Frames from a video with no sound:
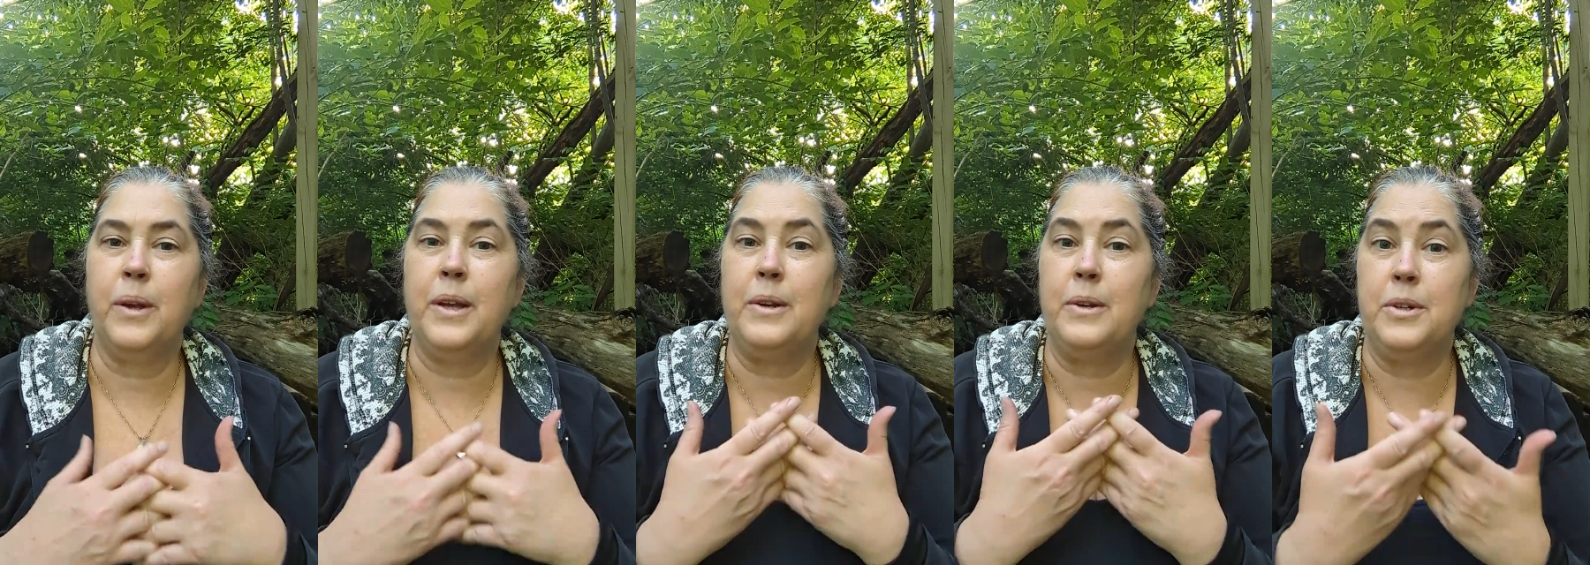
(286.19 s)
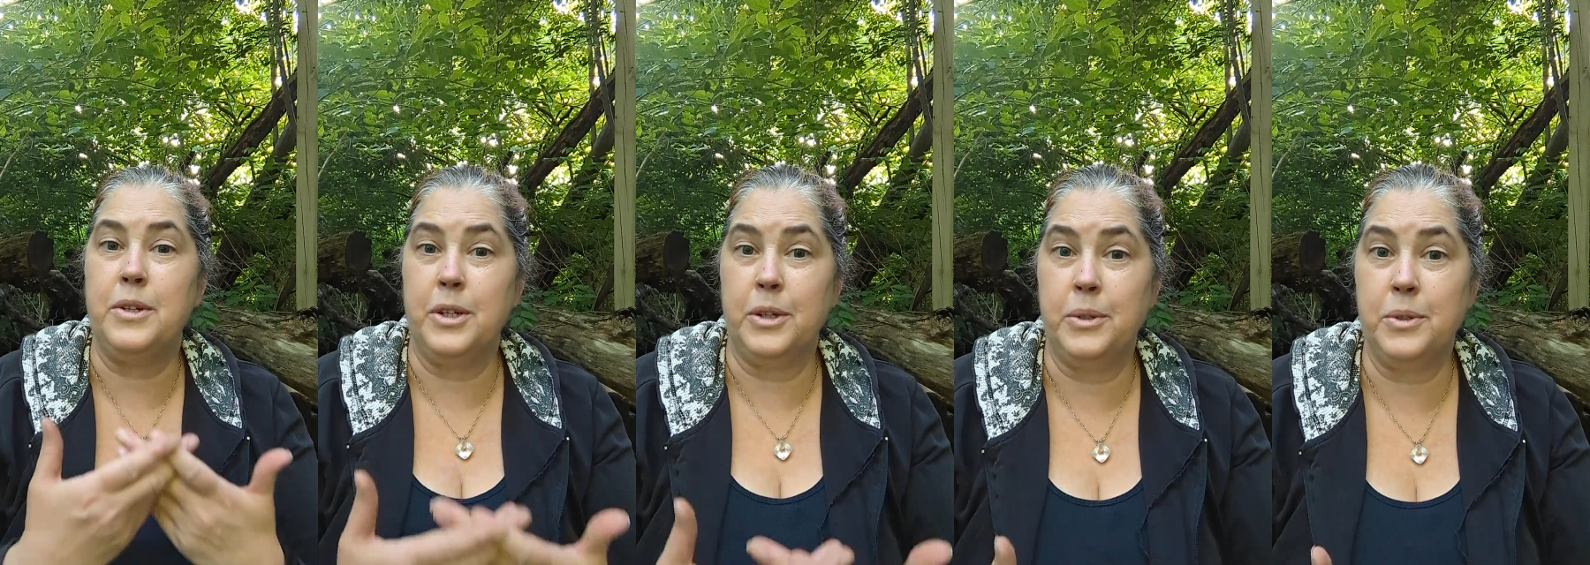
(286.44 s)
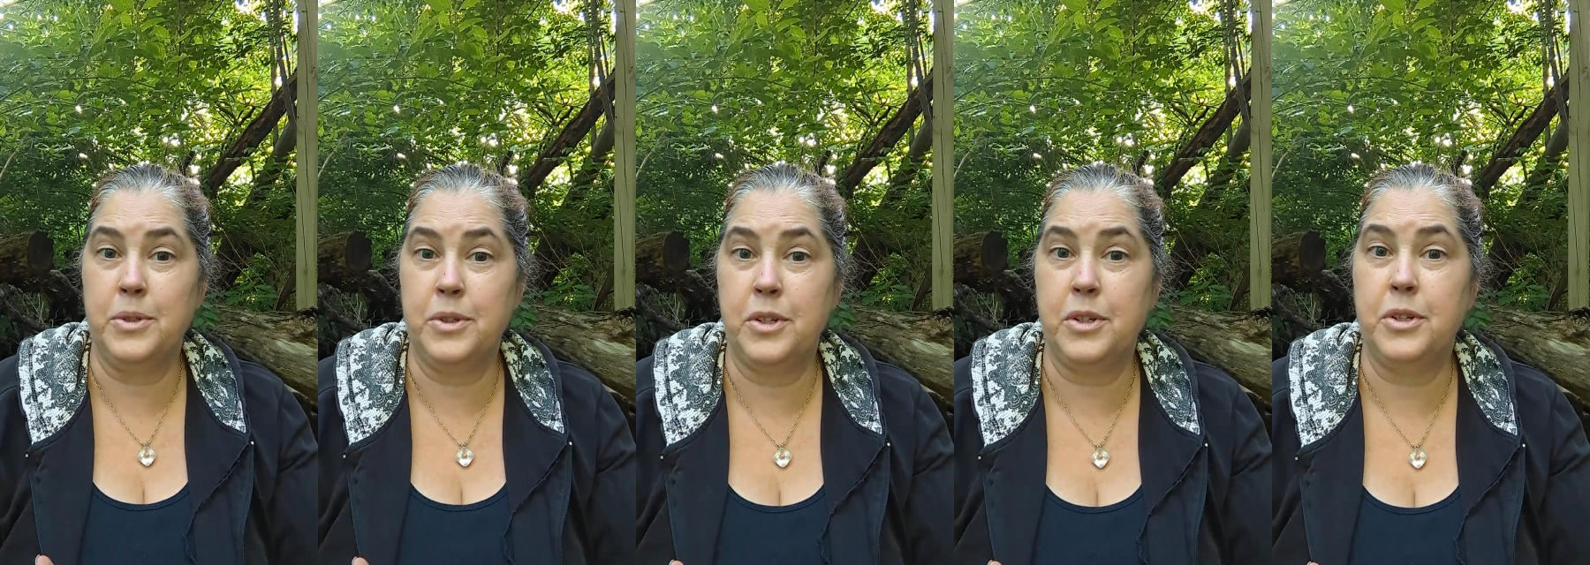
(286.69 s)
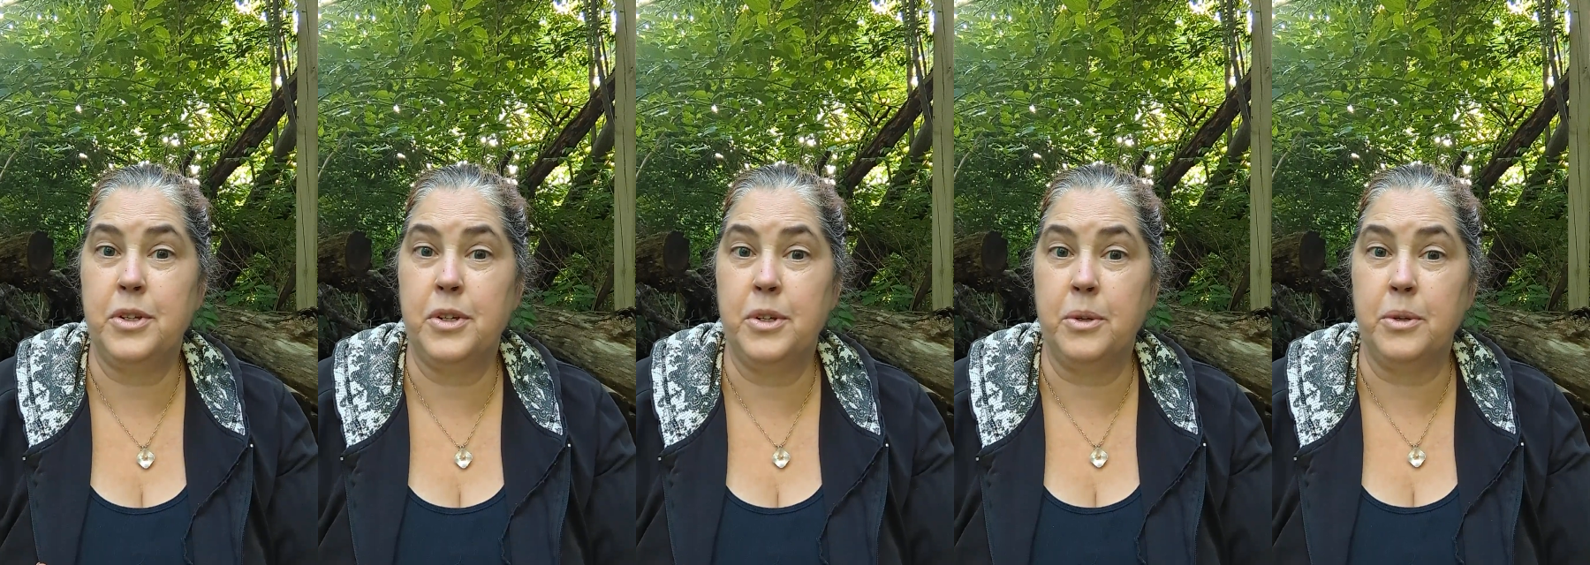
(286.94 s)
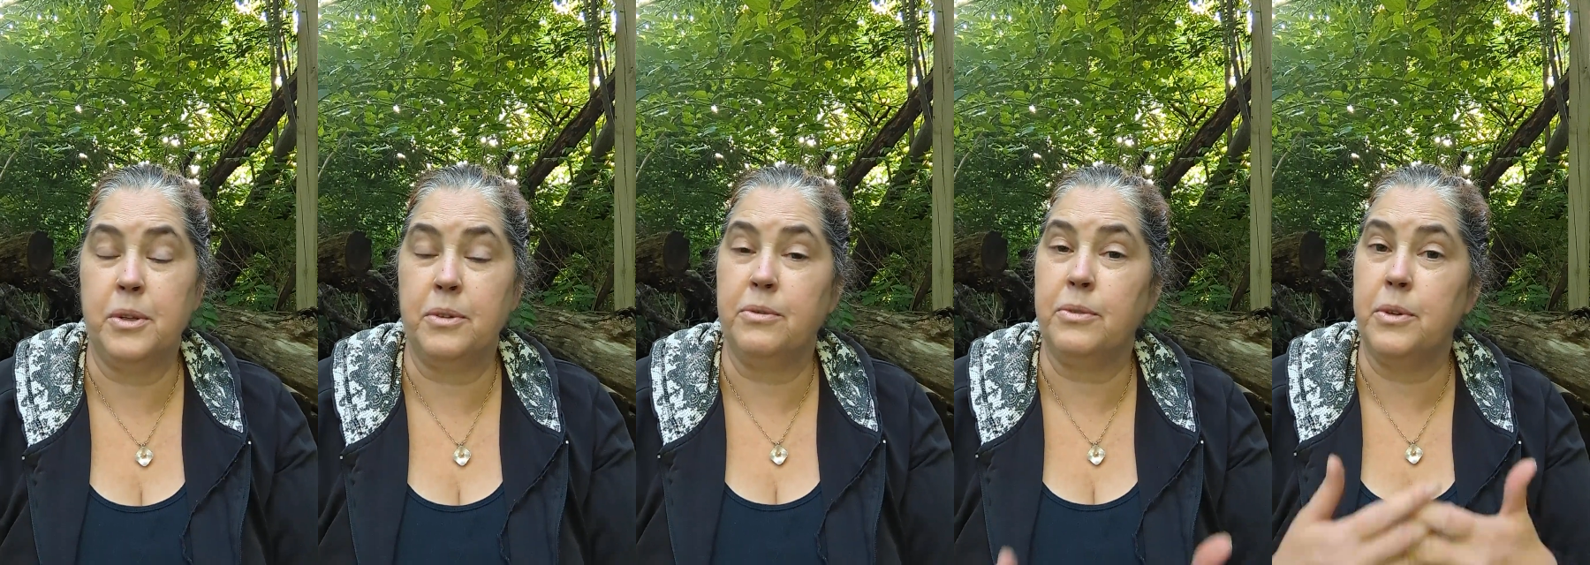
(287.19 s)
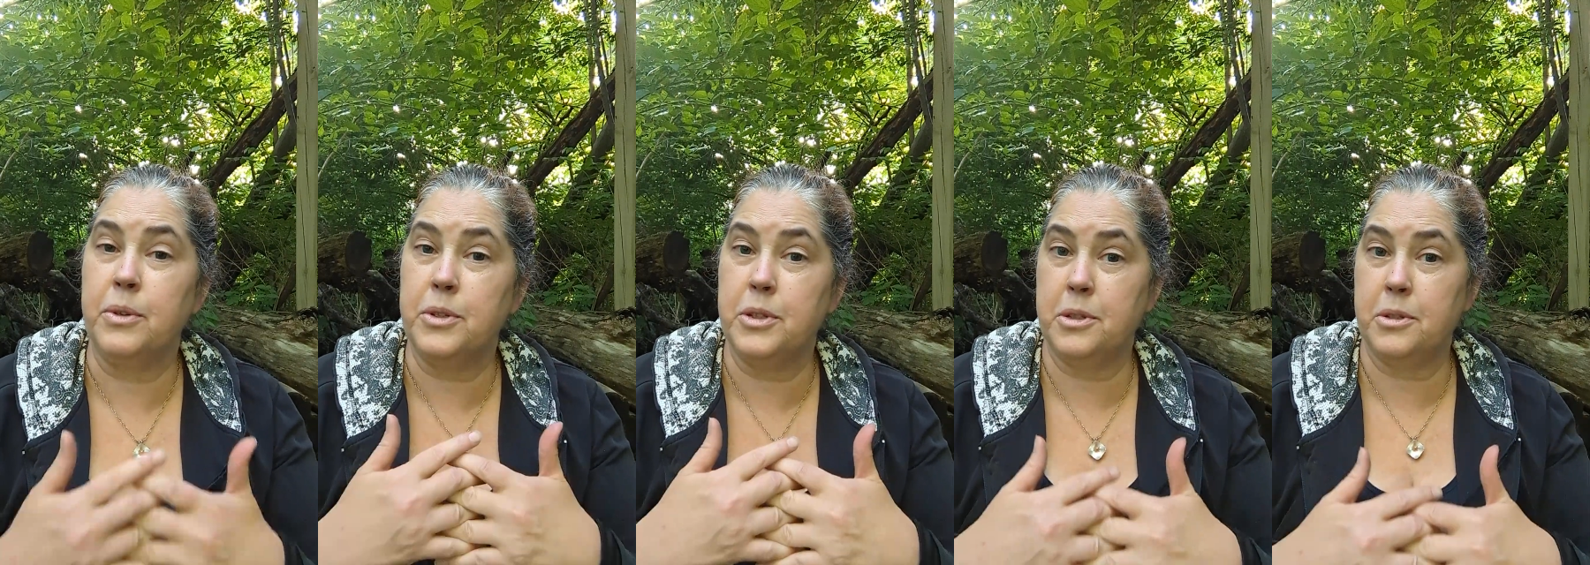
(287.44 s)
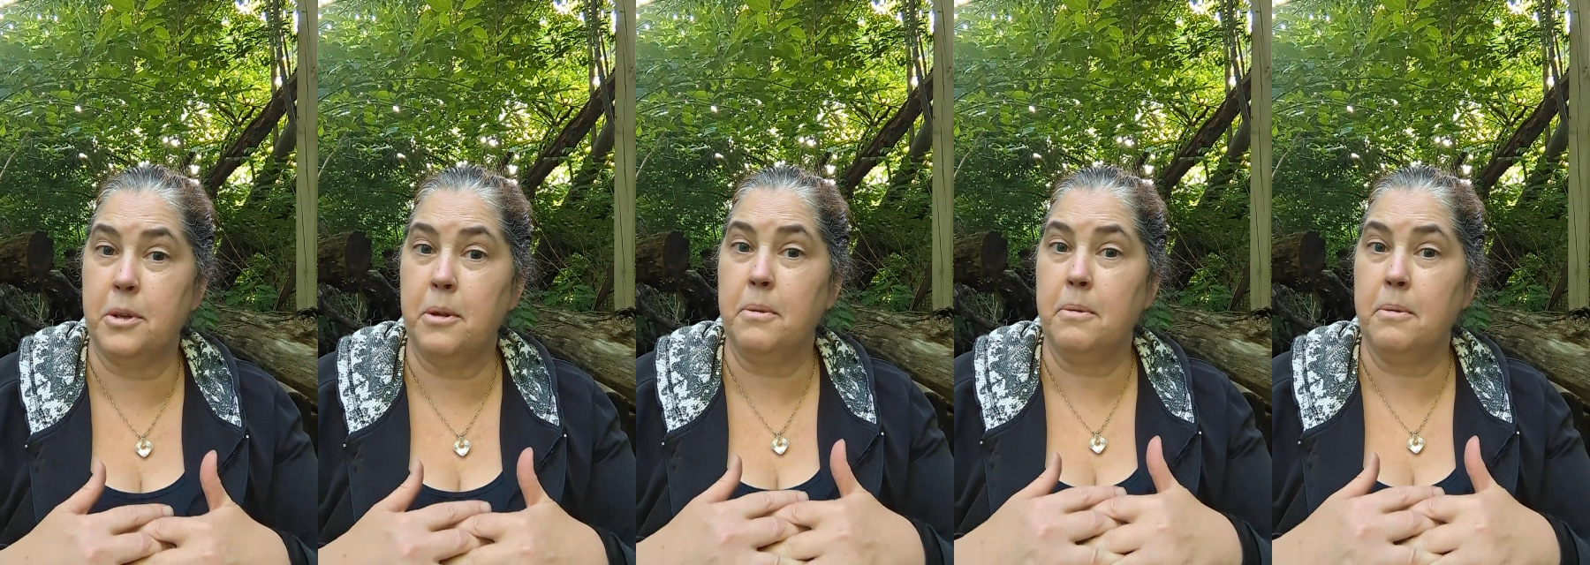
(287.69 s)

introduced to the first